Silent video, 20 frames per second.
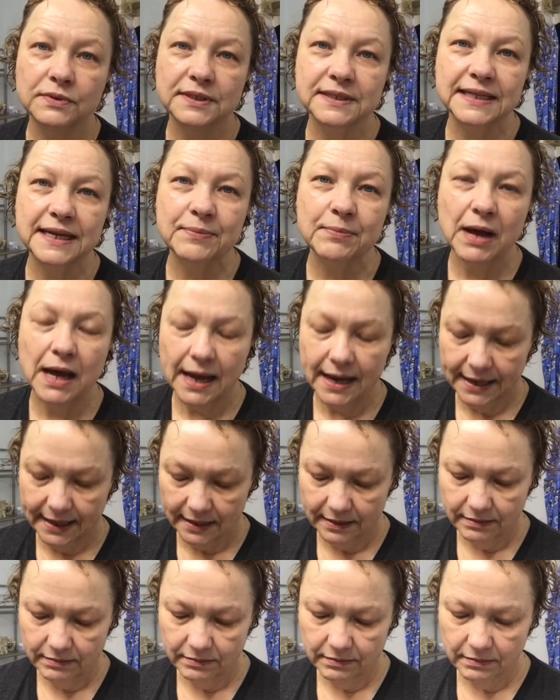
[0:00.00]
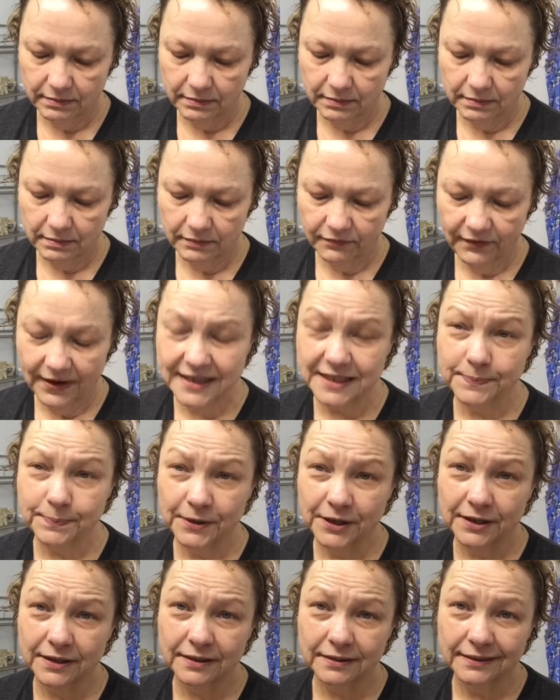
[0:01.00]
see my
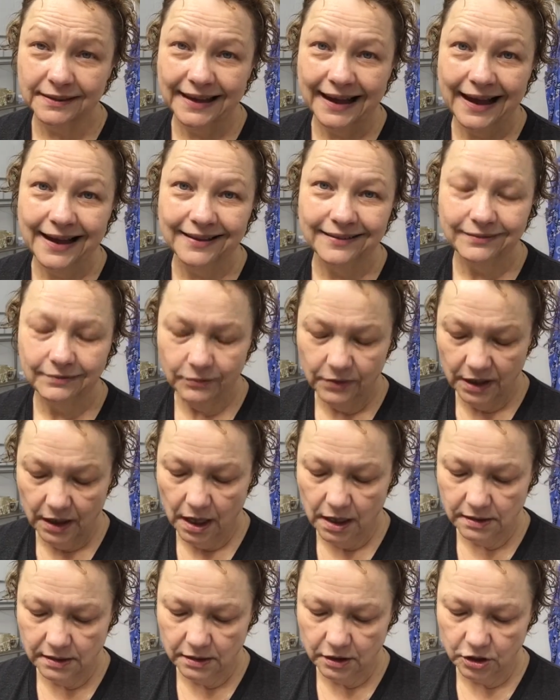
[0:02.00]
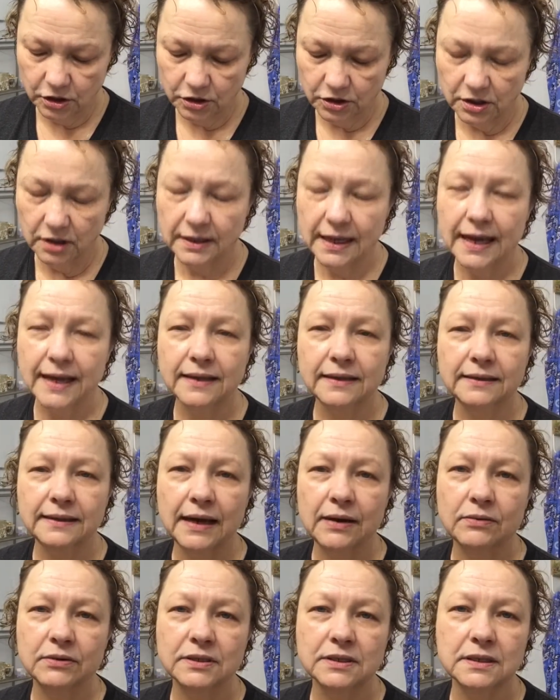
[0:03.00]
Facebook, yeah, we lost her. So that,
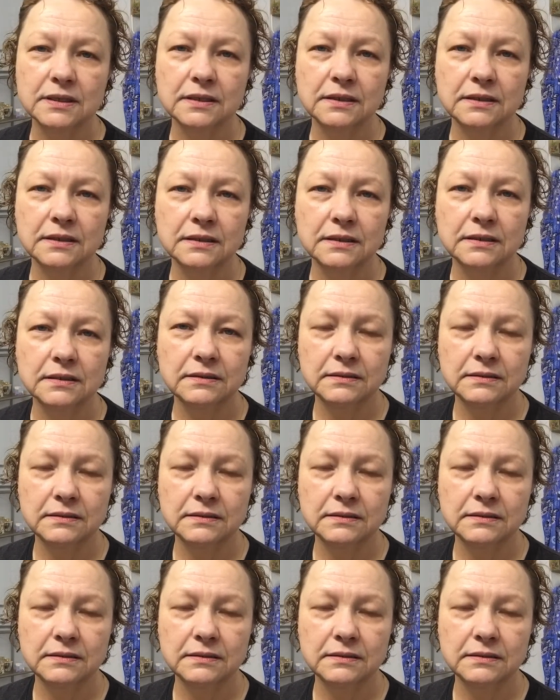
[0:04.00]
that was a